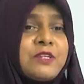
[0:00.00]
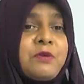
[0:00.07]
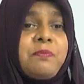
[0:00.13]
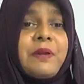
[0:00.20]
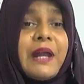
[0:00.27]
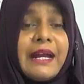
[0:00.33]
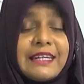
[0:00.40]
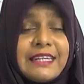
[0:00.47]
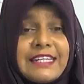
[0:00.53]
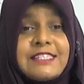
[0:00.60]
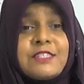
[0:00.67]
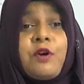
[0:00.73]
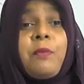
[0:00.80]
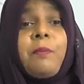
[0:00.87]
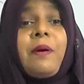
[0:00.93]
to practice
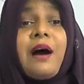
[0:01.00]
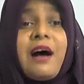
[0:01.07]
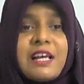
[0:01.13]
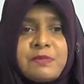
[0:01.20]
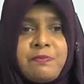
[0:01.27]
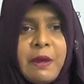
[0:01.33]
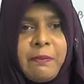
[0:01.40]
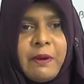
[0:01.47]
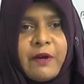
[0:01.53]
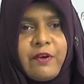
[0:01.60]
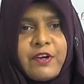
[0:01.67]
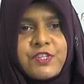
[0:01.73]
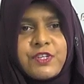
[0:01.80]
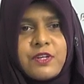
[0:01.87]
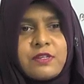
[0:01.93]
your past paper
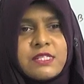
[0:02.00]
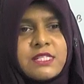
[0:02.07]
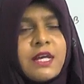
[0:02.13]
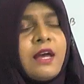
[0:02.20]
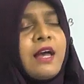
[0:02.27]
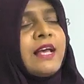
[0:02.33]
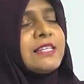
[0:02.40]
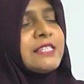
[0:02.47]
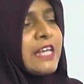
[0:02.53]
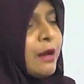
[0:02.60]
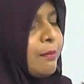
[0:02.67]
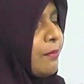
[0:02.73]
questions. Some